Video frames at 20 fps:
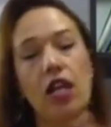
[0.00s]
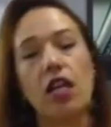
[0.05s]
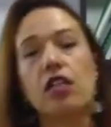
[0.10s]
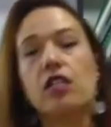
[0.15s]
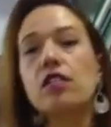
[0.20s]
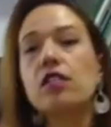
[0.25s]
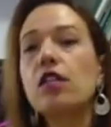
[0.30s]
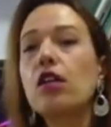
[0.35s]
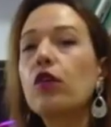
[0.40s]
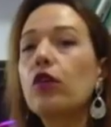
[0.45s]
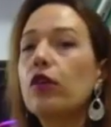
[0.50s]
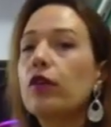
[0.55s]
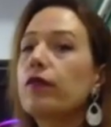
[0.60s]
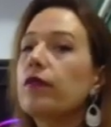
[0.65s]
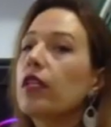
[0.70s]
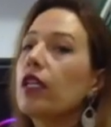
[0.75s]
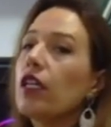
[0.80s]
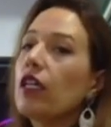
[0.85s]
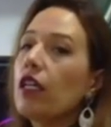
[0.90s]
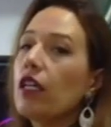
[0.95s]
So
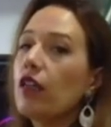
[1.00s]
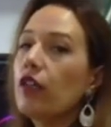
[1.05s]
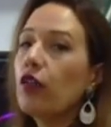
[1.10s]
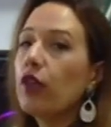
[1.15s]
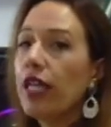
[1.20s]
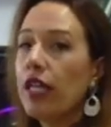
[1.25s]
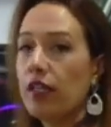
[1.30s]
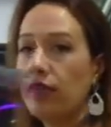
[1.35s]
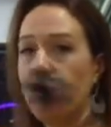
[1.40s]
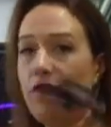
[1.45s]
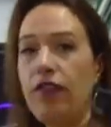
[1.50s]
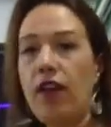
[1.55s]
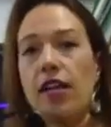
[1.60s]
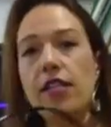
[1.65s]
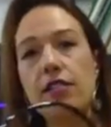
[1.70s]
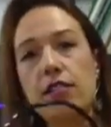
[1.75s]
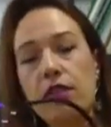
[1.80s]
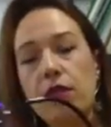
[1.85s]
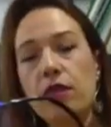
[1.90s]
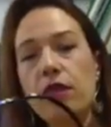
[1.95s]
you can find
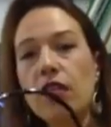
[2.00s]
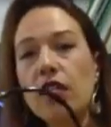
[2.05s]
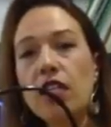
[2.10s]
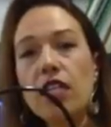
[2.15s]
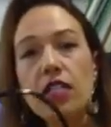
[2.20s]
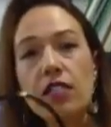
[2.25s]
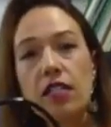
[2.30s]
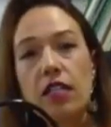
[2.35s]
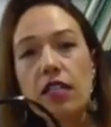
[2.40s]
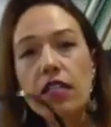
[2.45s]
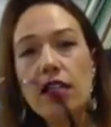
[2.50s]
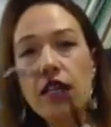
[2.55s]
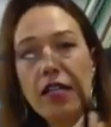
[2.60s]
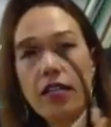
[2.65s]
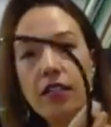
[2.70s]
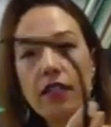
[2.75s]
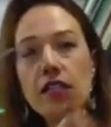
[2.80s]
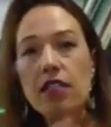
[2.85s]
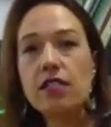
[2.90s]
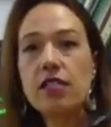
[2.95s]
something easily
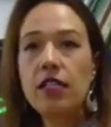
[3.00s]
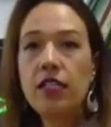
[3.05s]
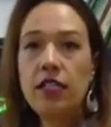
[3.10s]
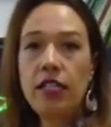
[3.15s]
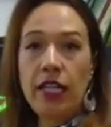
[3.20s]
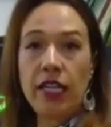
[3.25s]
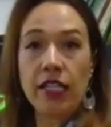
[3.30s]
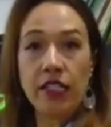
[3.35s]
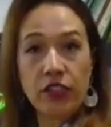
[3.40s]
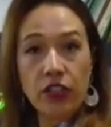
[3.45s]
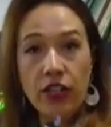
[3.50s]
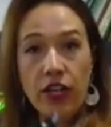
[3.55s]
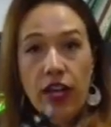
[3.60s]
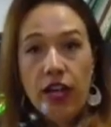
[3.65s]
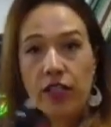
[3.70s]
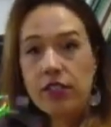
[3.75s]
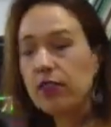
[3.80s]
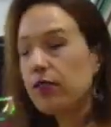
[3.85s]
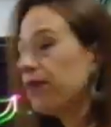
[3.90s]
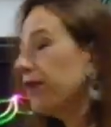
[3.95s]
like this in the
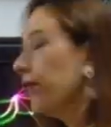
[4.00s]
internet.